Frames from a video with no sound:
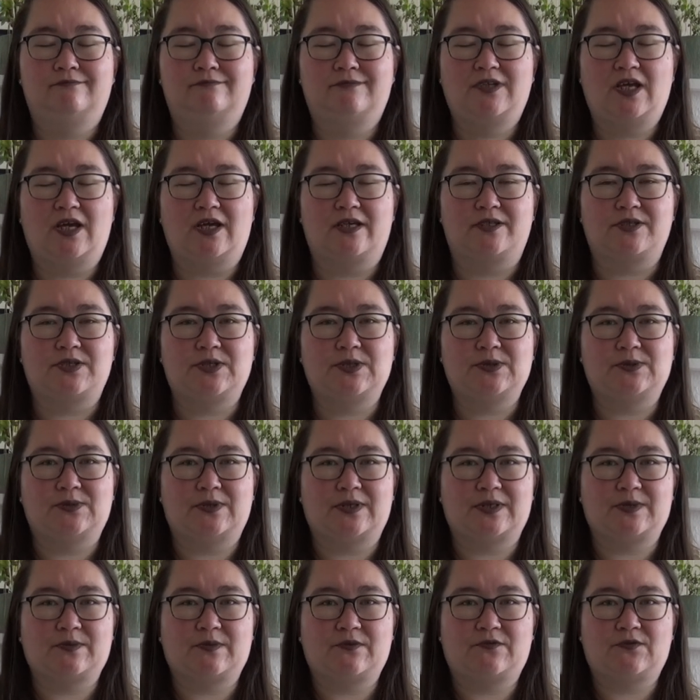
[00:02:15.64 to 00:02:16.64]
yeah, two
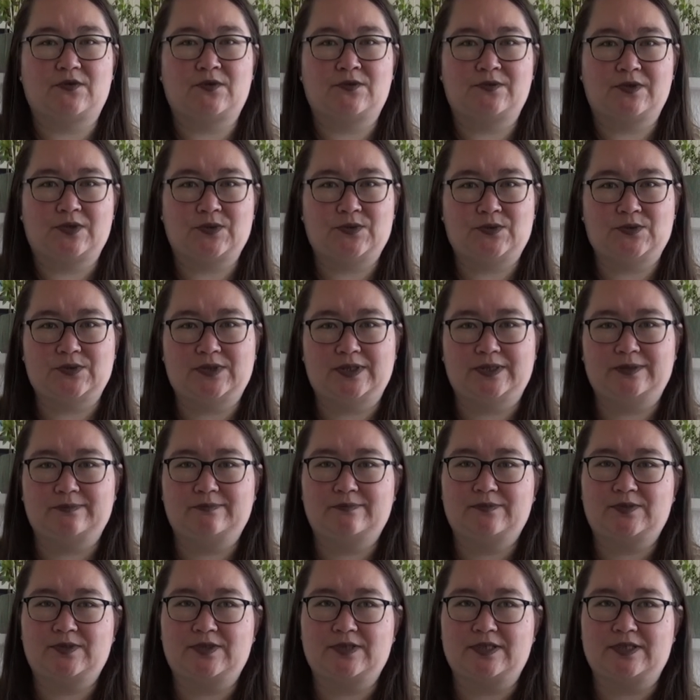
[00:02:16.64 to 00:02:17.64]
weeks before recording
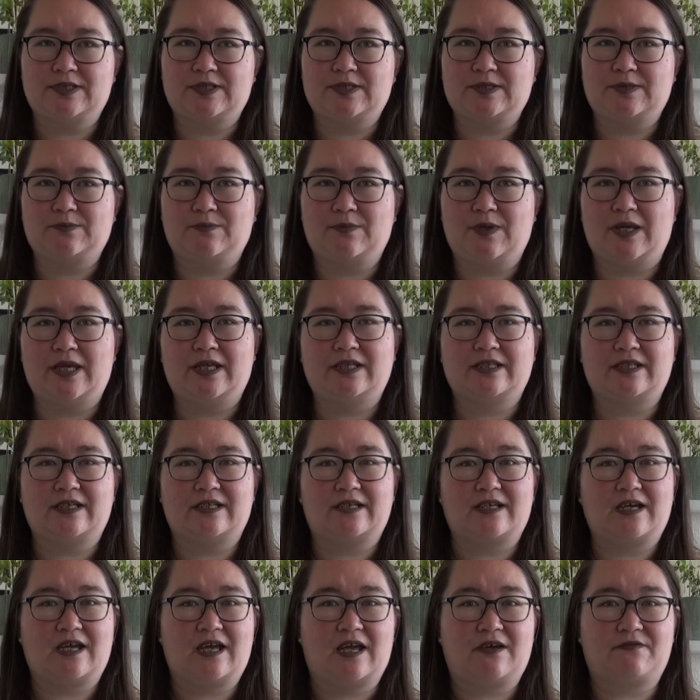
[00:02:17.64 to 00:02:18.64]
does mean
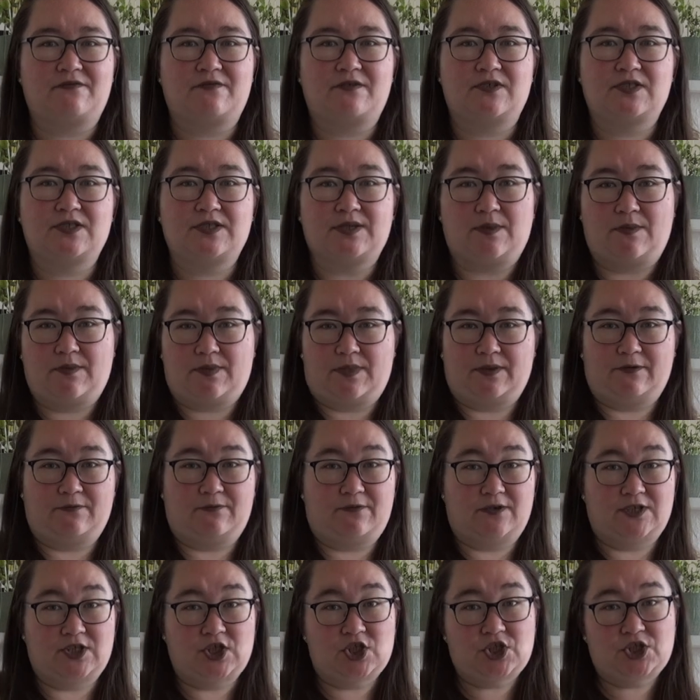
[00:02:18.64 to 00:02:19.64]
that I have something
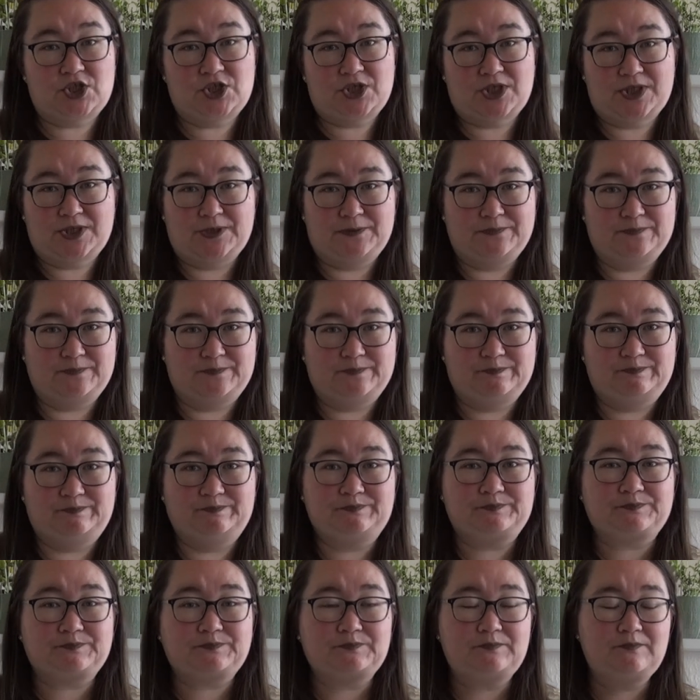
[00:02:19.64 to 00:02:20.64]
finished.
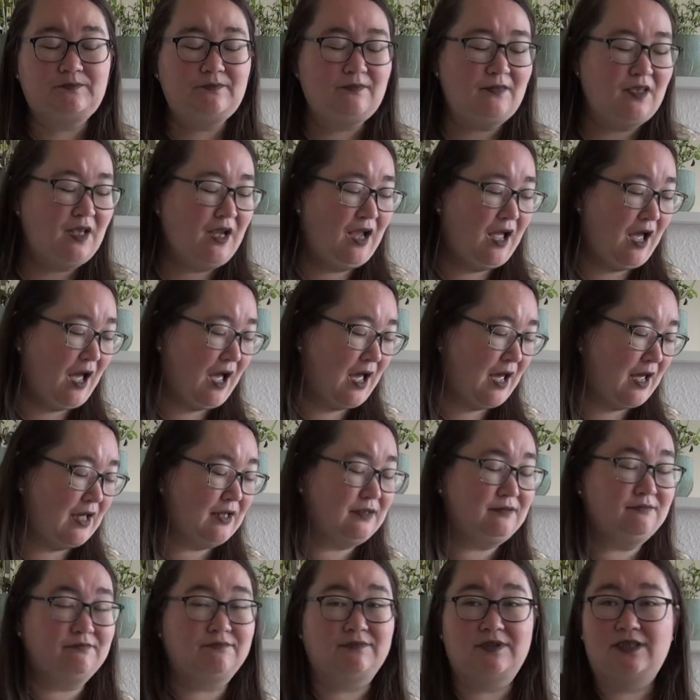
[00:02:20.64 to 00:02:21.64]

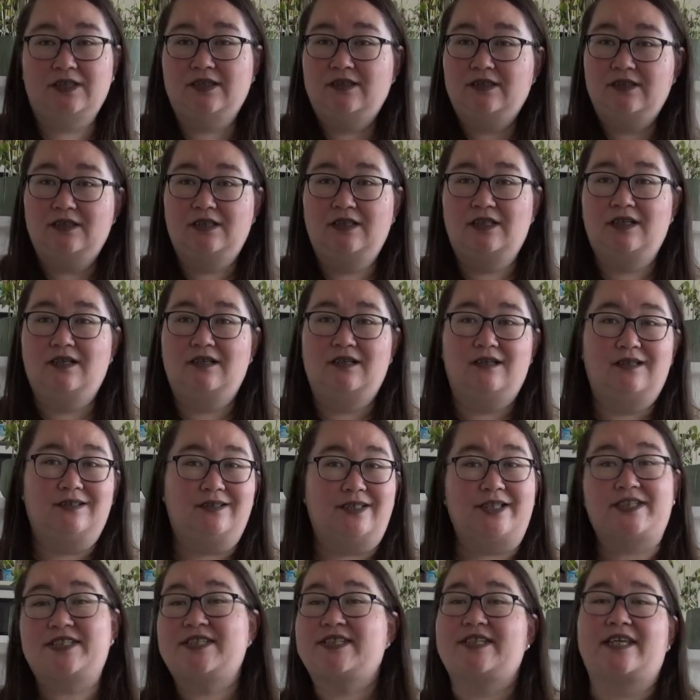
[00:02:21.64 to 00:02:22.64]
And
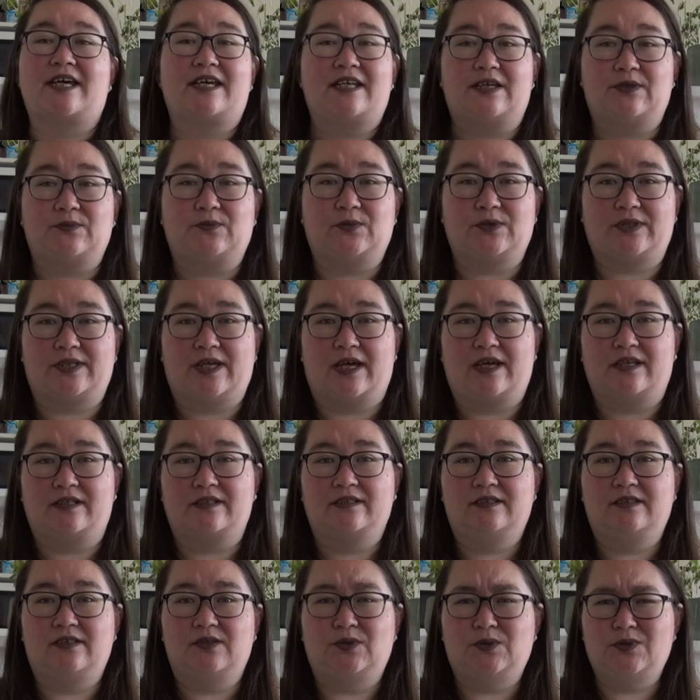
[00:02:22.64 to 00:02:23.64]
let's start out with that.
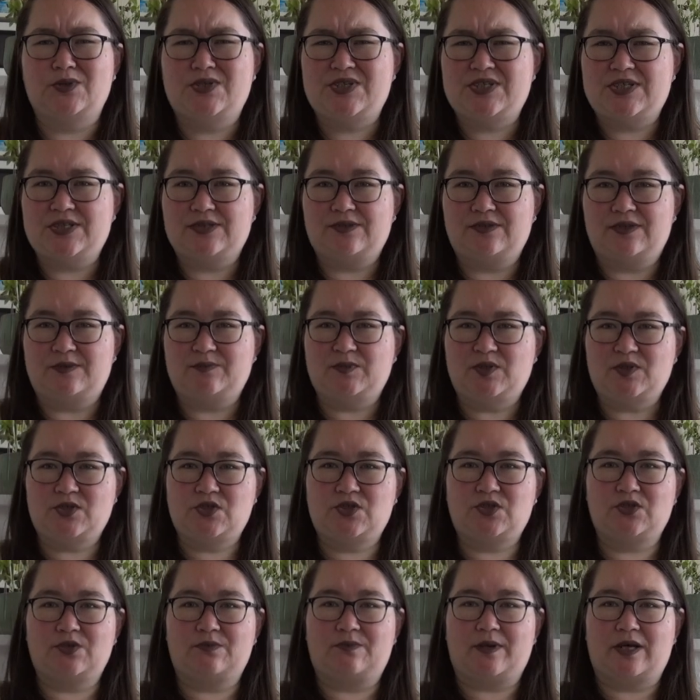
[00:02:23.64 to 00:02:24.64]
Also, I'm not
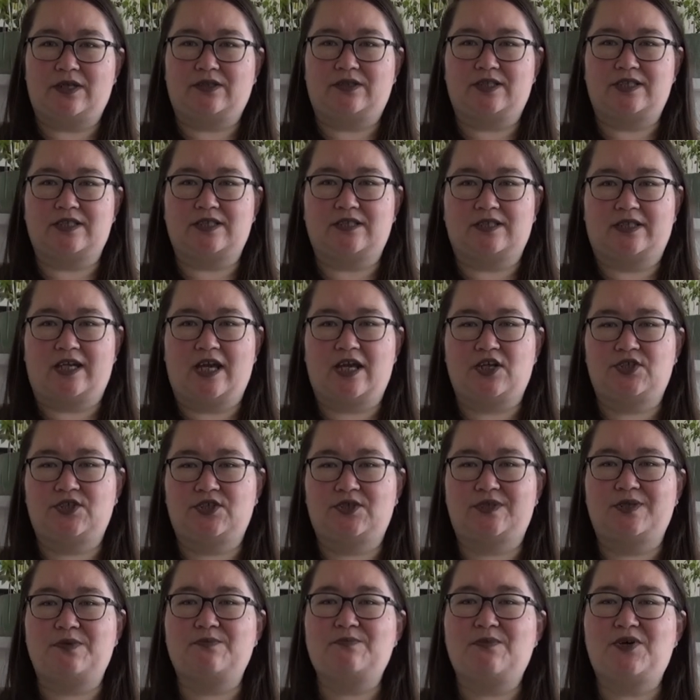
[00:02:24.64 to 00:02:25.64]
sure about this
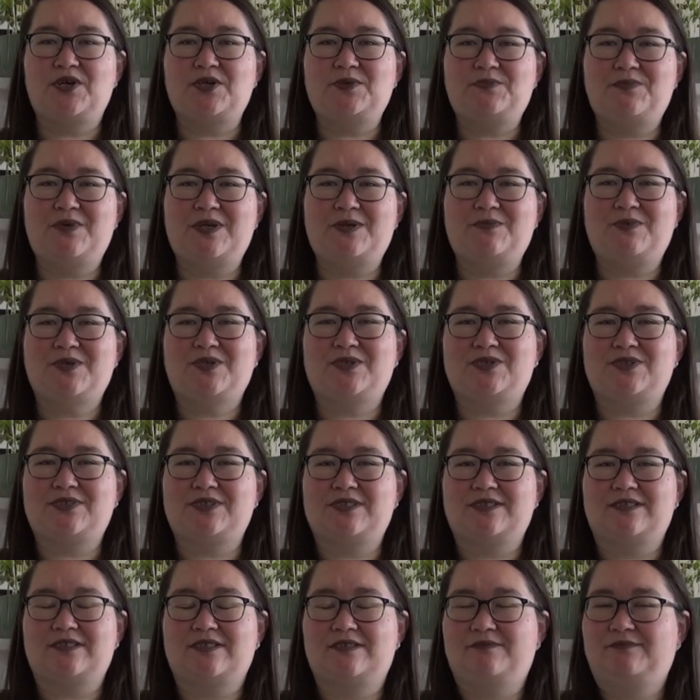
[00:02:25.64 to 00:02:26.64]
location. It might be
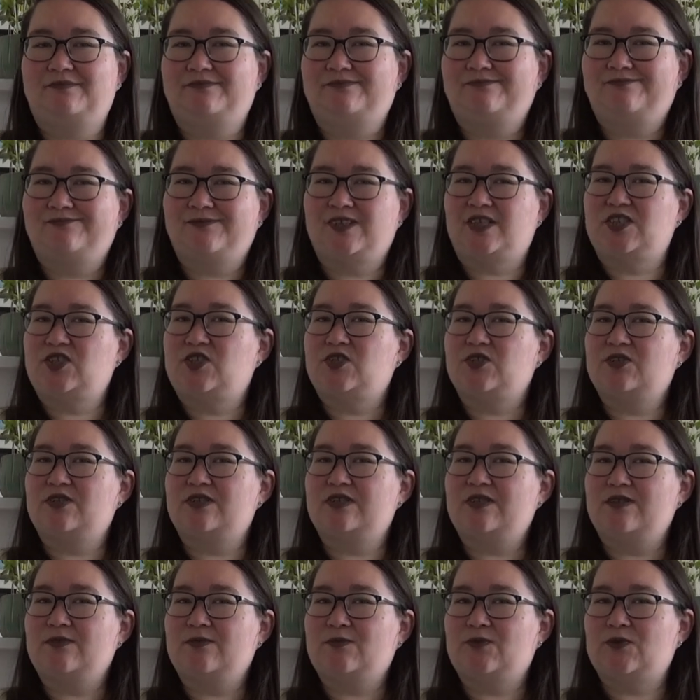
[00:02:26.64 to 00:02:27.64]
because I
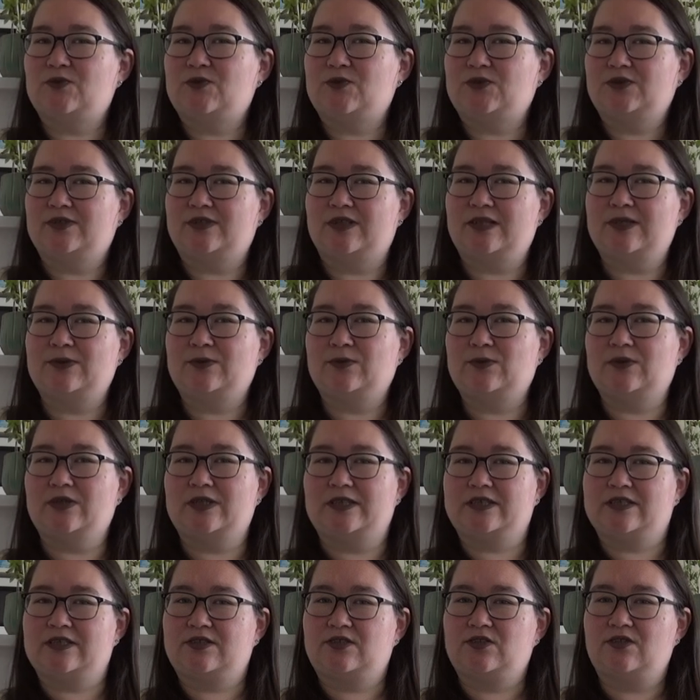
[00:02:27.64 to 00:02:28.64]
shouldn't have worn a
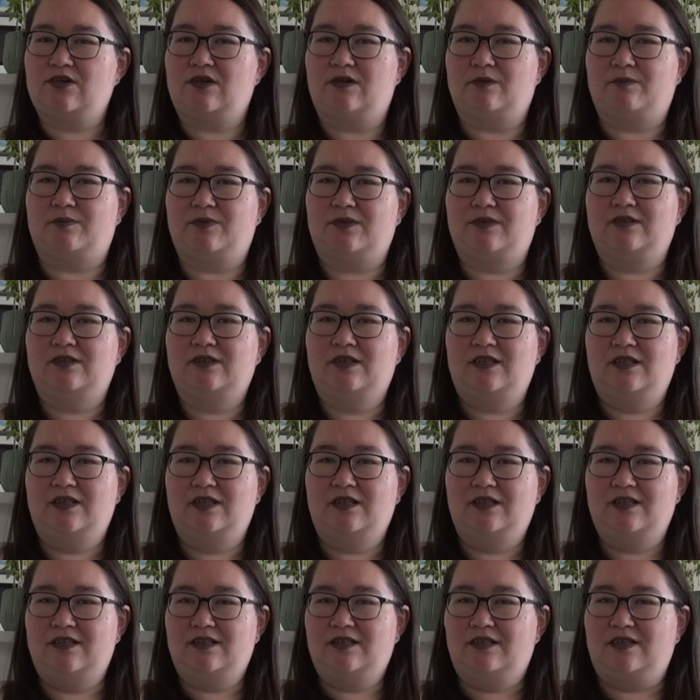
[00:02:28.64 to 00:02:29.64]
white top.
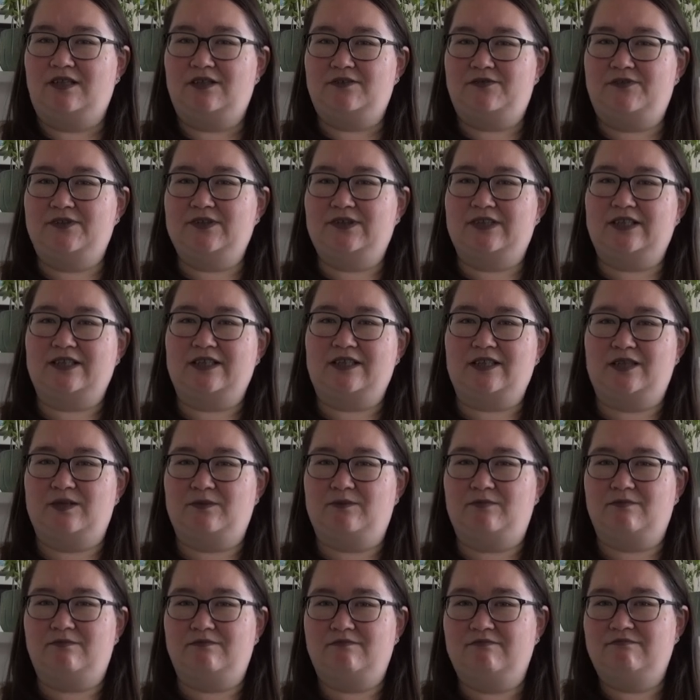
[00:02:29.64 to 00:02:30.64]
I feel like
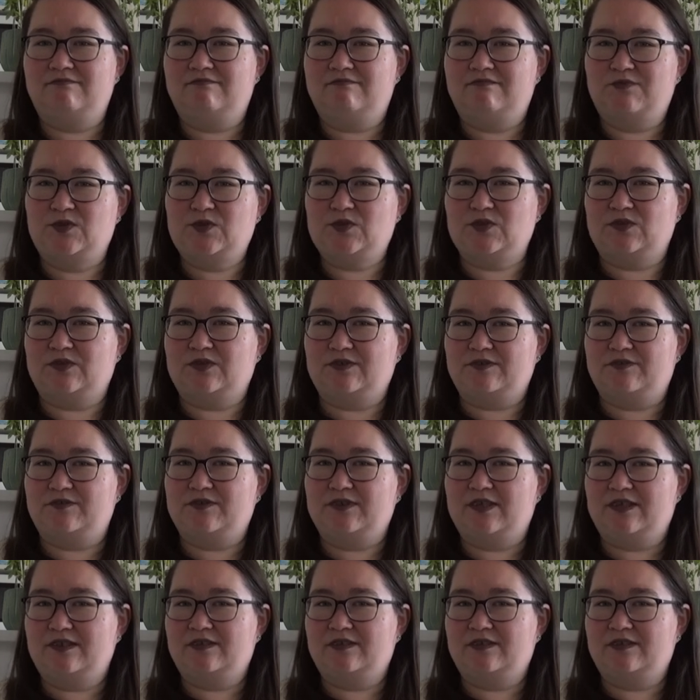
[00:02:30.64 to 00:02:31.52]
I'm sort of